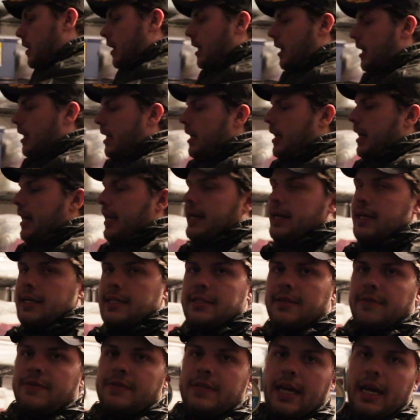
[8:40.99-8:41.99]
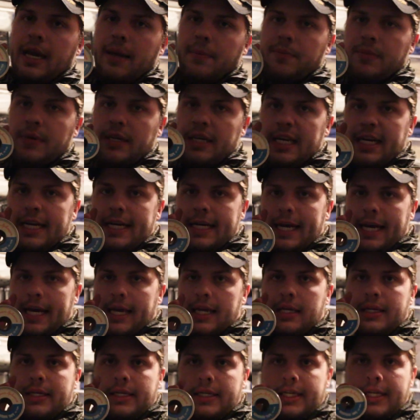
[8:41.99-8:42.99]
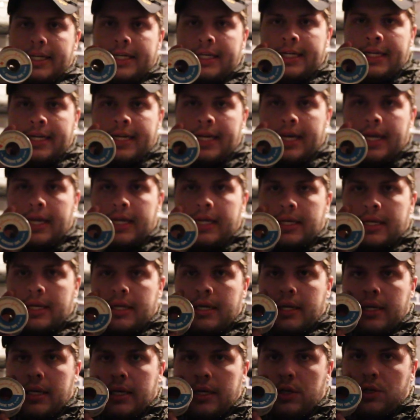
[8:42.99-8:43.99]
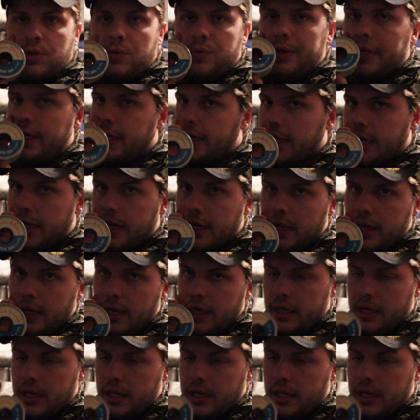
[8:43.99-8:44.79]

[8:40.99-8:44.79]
Adhesive tape, need it. You need it. You need it.